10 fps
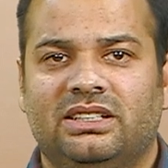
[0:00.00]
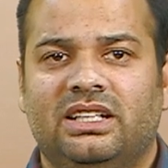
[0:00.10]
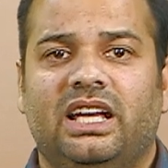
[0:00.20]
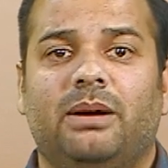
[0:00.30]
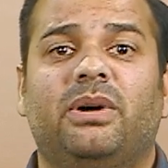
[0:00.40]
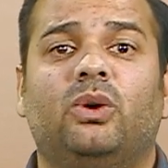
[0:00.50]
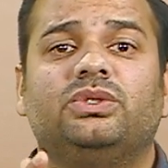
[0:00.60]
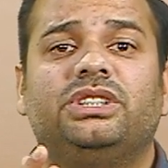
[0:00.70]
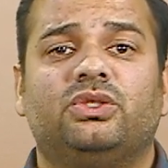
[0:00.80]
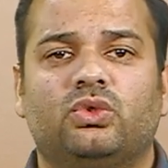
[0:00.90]
about
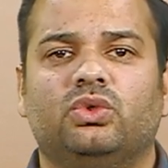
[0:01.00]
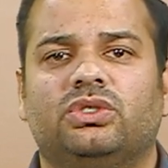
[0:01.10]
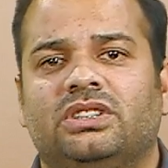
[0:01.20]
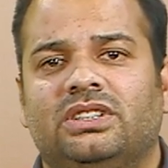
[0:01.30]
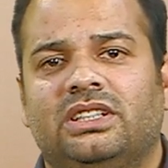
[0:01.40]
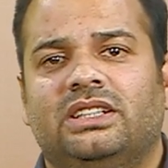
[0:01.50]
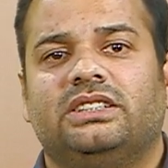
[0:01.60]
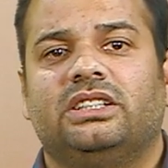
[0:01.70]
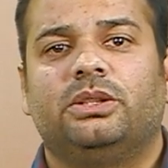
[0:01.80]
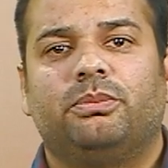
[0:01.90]
the truth
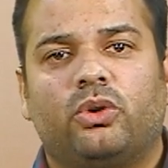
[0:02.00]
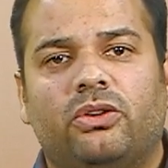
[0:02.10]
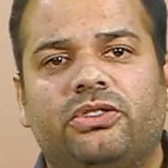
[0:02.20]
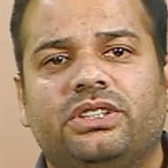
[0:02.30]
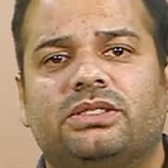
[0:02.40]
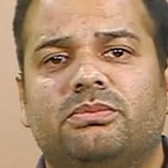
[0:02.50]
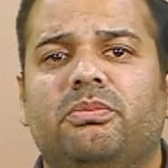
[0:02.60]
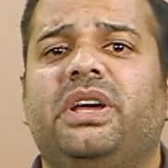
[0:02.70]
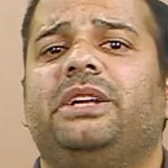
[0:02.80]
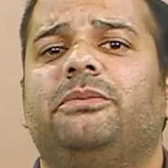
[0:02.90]
that the profits
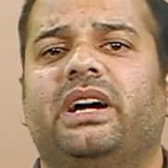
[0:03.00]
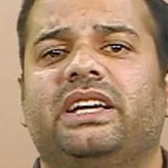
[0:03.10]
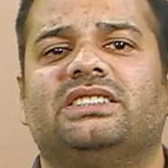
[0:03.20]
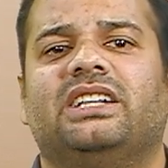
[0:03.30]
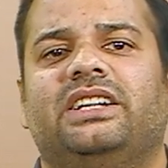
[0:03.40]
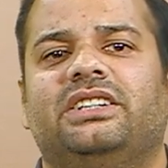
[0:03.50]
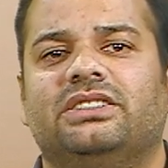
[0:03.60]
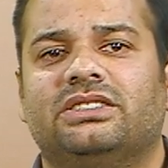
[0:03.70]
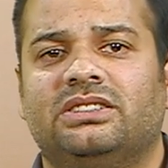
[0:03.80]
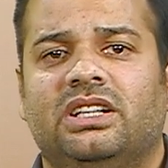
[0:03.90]
made by
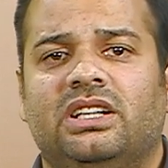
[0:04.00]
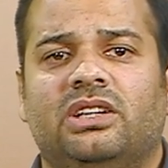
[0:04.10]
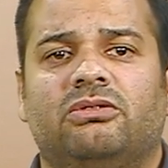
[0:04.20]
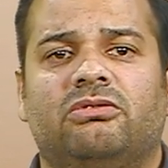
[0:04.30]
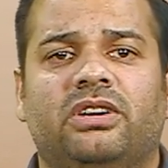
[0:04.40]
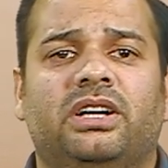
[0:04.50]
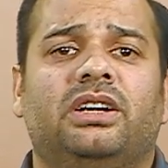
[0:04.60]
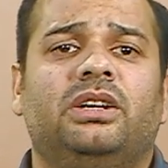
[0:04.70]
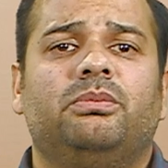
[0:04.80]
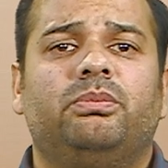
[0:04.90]
insiders were
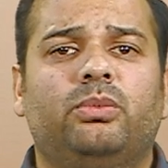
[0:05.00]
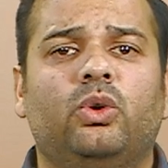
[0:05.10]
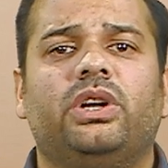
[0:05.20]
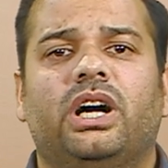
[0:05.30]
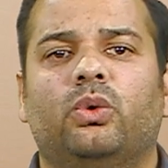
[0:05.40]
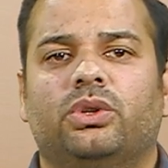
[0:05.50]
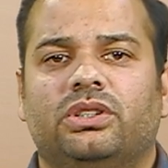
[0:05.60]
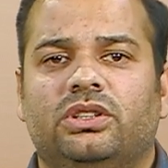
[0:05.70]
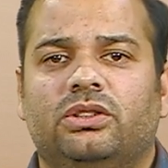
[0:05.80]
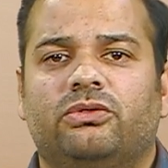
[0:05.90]
pulled out
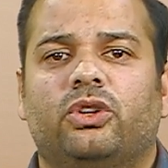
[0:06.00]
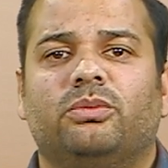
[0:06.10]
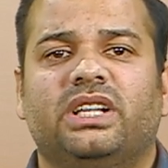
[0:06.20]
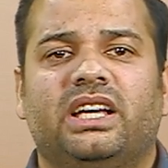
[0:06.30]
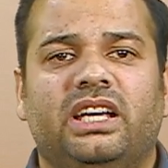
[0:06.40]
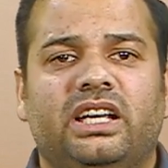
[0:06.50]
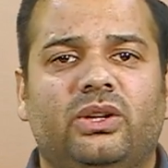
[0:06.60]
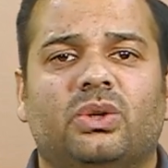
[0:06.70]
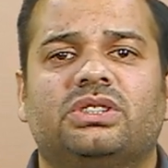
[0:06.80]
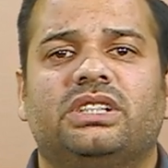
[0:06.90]
from the
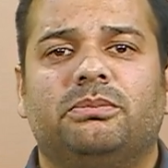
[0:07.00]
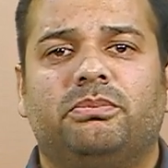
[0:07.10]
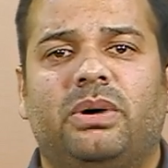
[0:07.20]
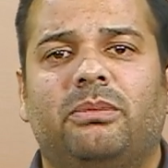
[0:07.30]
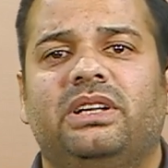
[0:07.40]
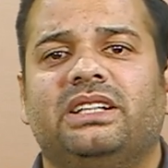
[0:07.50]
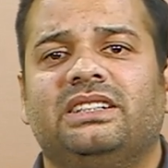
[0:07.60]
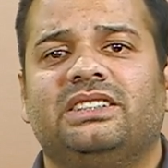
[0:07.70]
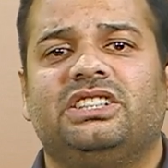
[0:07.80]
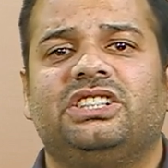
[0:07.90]
innocent public
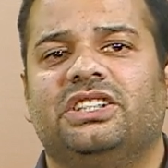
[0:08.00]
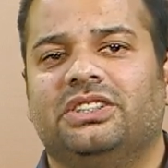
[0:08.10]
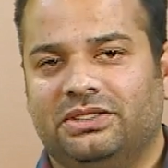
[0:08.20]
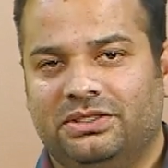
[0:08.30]
share.